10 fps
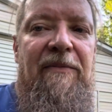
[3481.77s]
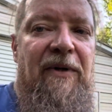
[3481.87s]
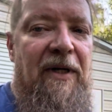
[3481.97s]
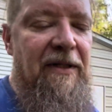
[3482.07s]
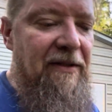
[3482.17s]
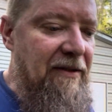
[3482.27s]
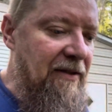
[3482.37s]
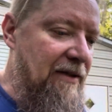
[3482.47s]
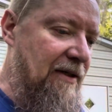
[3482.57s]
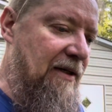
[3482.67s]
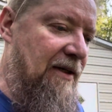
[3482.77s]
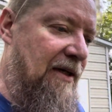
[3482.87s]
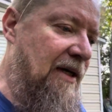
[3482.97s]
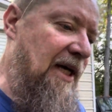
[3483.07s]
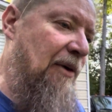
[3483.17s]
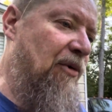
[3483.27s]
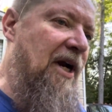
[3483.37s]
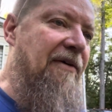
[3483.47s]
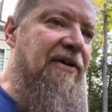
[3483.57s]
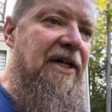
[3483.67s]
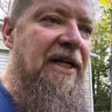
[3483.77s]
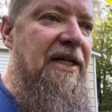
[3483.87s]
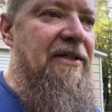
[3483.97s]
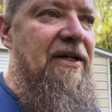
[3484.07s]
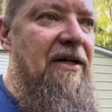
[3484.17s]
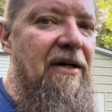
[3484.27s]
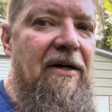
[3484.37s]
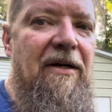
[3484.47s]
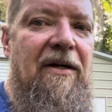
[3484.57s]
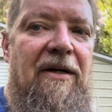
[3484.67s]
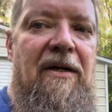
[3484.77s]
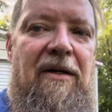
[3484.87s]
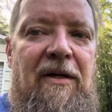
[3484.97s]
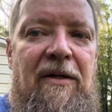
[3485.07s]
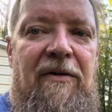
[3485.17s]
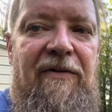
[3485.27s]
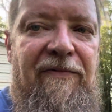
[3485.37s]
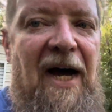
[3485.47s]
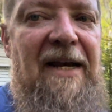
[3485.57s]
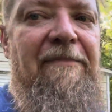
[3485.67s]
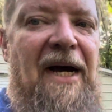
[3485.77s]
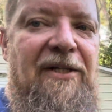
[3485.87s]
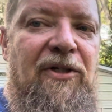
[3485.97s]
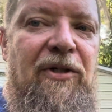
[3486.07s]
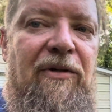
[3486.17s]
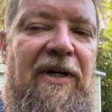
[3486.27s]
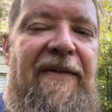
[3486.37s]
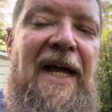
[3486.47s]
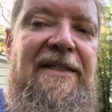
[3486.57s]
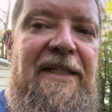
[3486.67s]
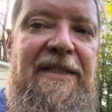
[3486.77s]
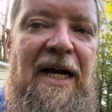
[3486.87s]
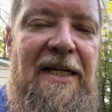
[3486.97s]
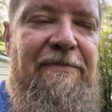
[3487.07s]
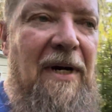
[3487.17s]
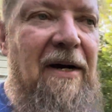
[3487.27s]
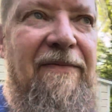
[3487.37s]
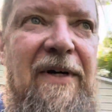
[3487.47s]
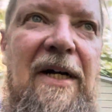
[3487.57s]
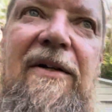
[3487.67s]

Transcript: on, and whatever it is, you divide it by 2, and that's the size power valve